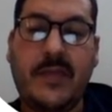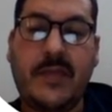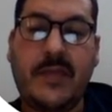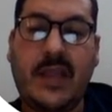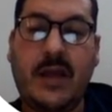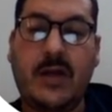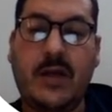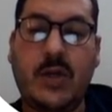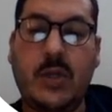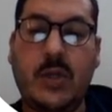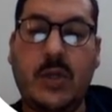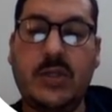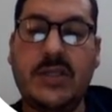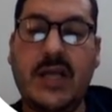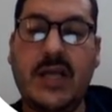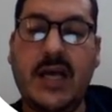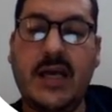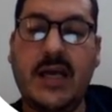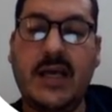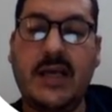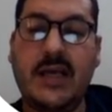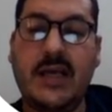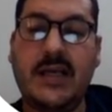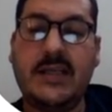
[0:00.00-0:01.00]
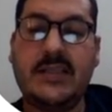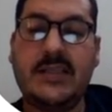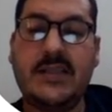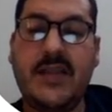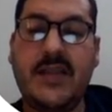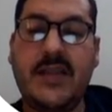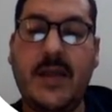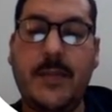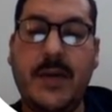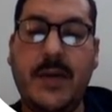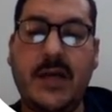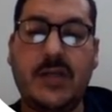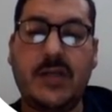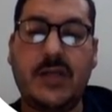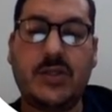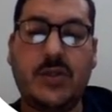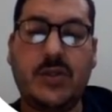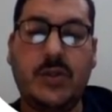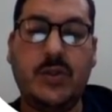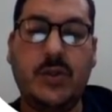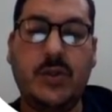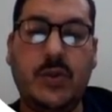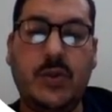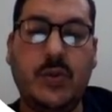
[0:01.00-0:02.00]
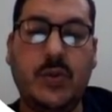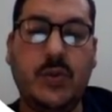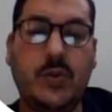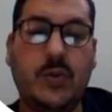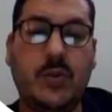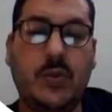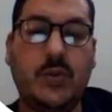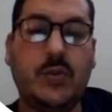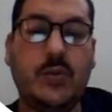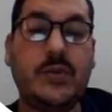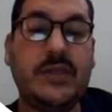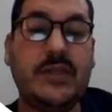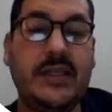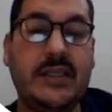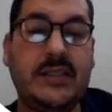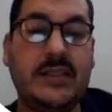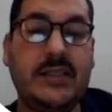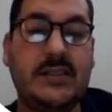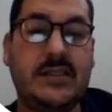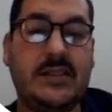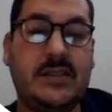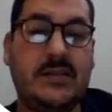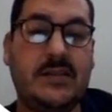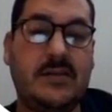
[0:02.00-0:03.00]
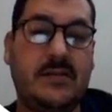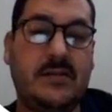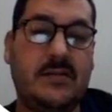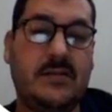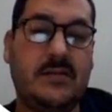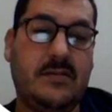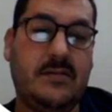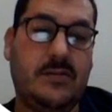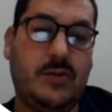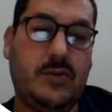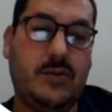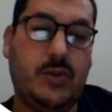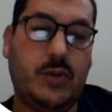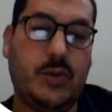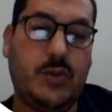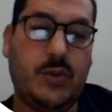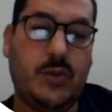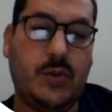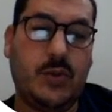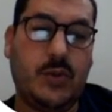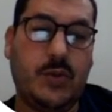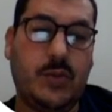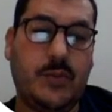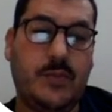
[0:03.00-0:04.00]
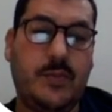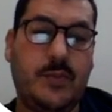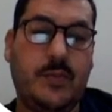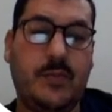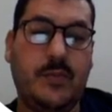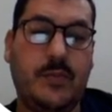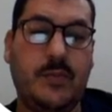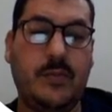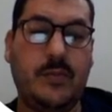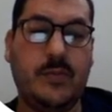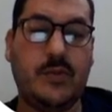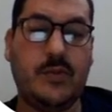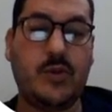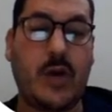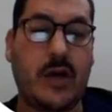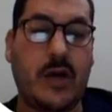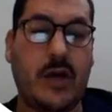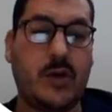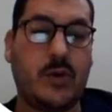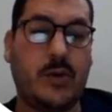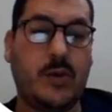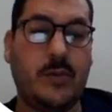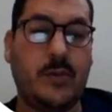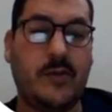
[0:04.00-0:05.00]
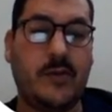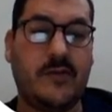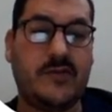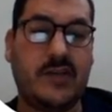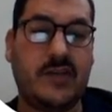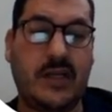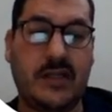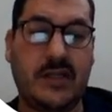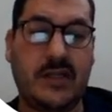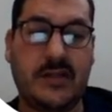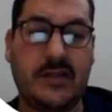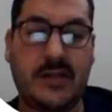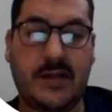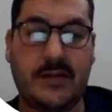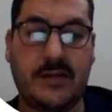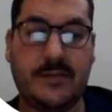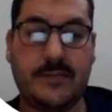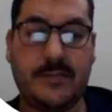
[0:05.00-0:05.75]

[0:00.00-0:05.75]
Rosa is the person who reads to a group of children.